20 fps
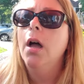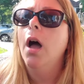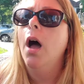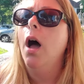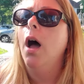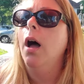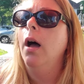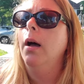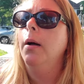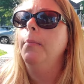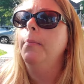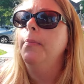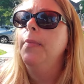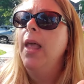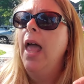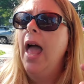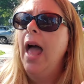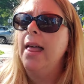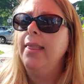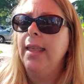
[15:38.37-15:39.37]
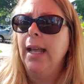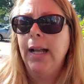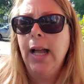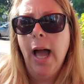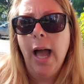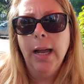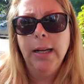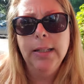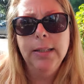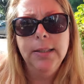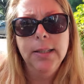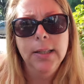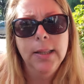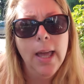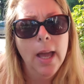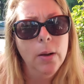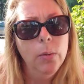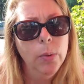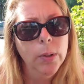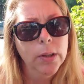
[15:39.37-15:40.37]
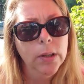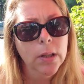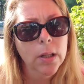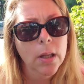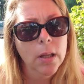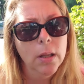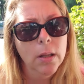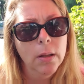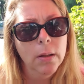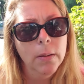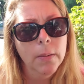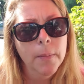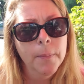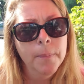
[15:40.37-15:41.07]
And they kind of did that with the